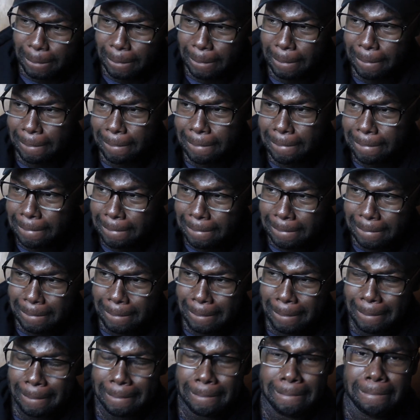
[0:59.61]
I
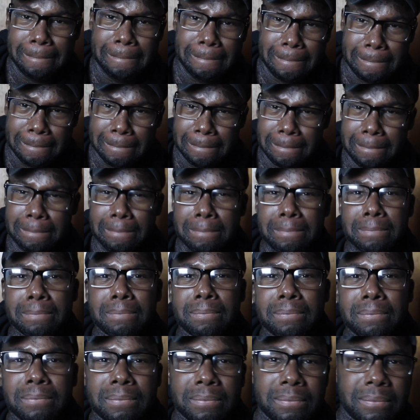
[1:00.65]
need Casablanca by
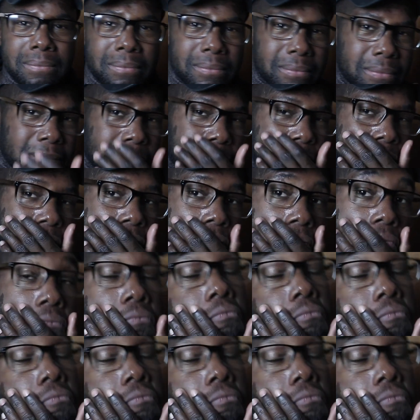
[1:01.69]
the case low.